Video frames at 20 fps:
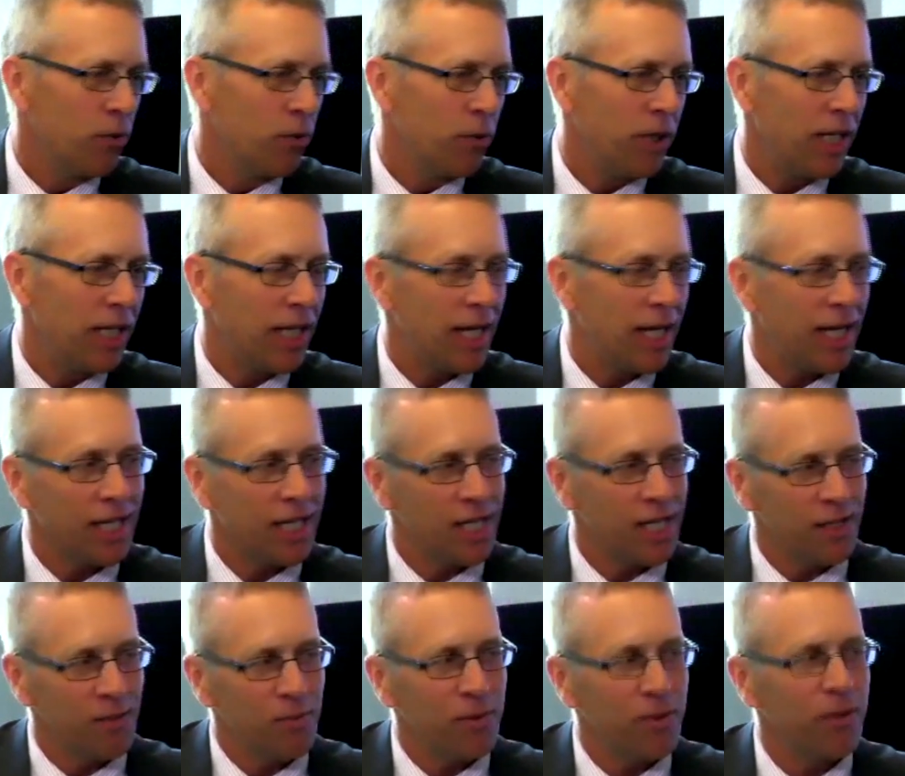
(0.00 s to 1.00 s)
We like
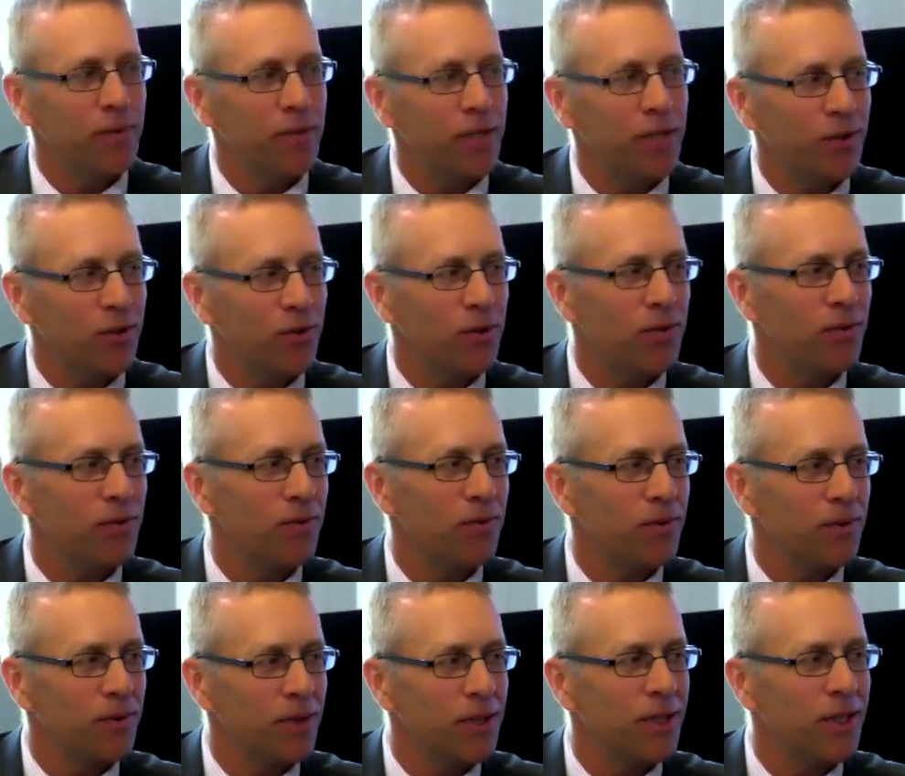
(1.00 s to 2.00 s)
it, but we don't
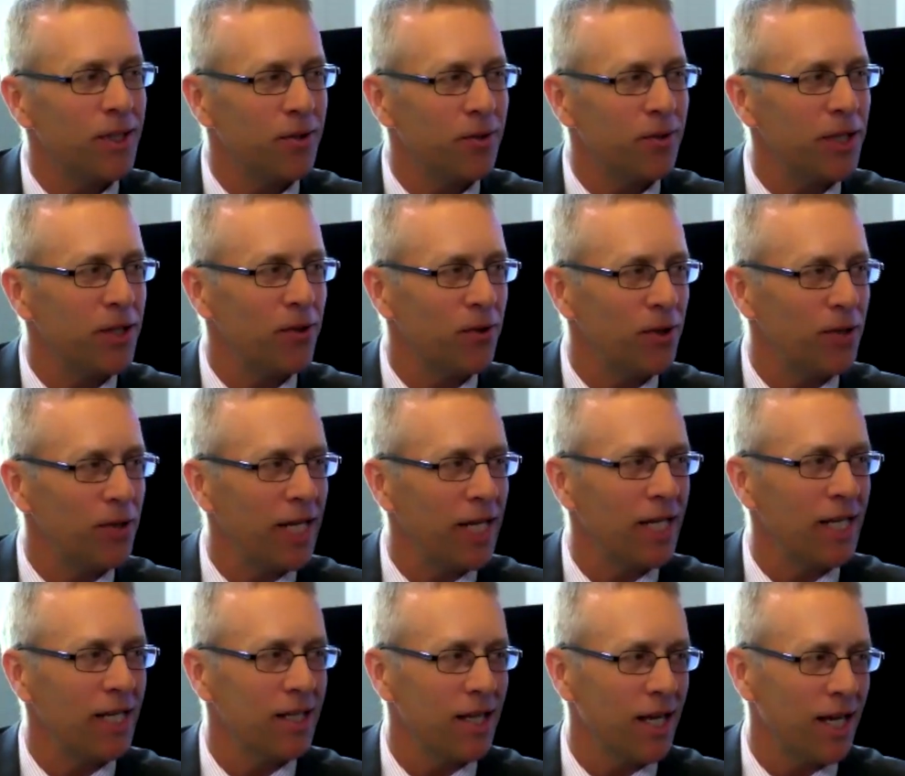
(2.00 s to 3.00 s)

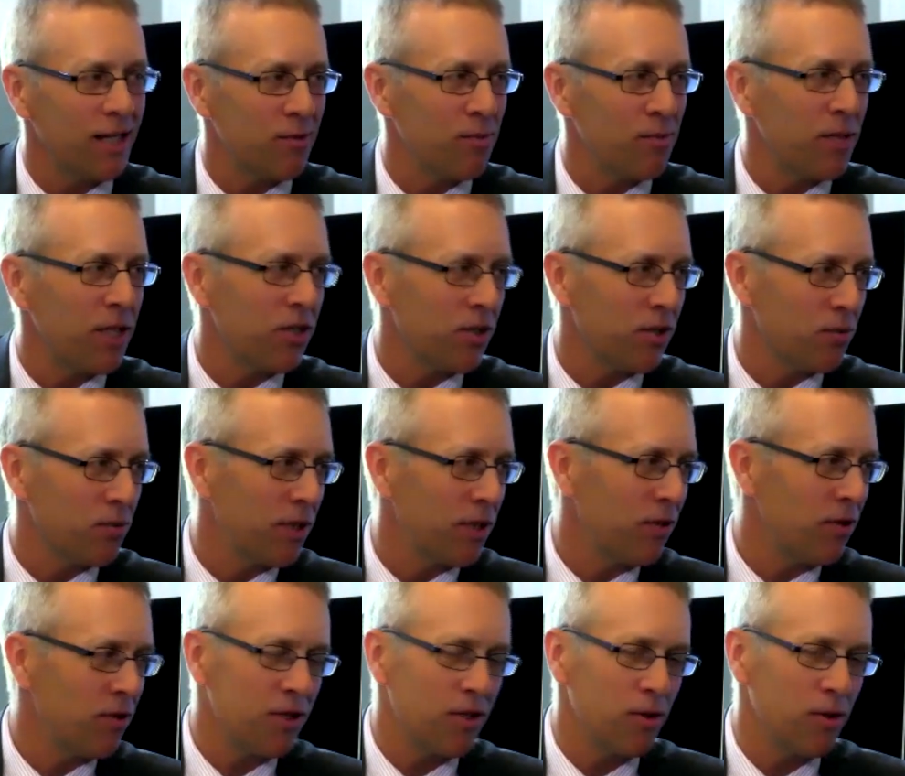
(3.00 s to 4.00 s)
like it as much as we
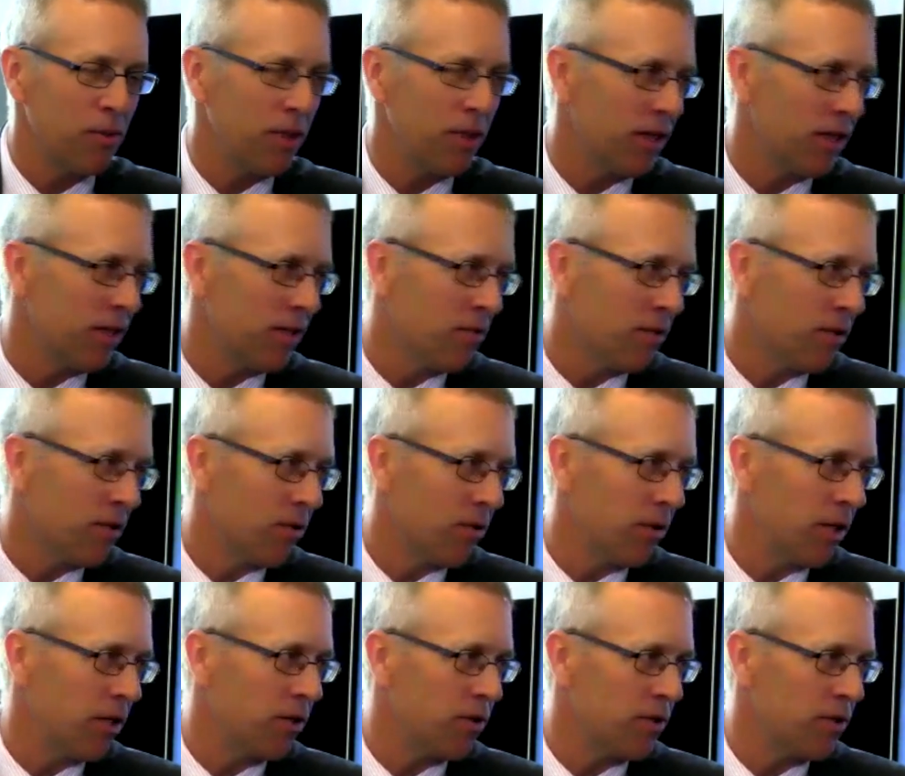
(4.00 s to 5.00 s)
used to, because for
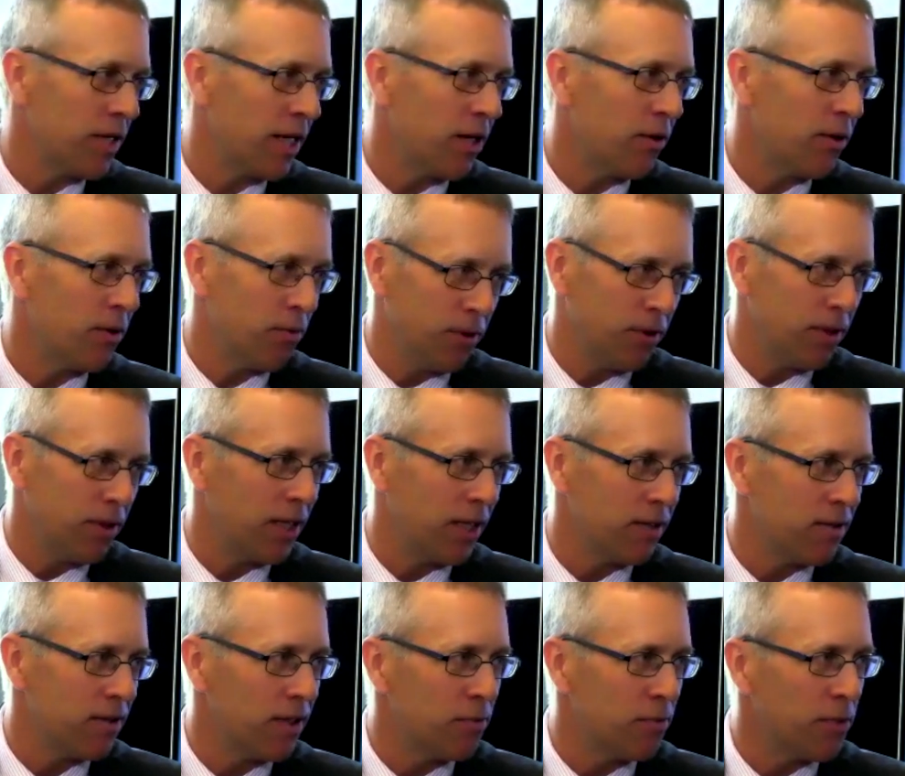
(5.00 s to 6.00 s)
3 years now, it really
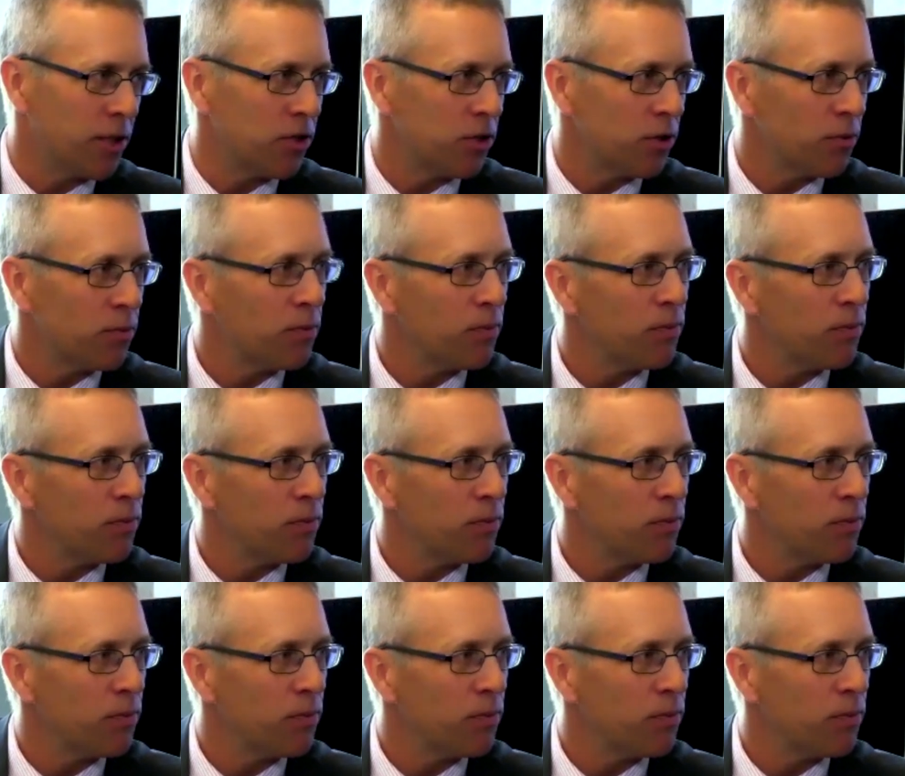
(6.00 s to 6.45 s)
hasn't done much.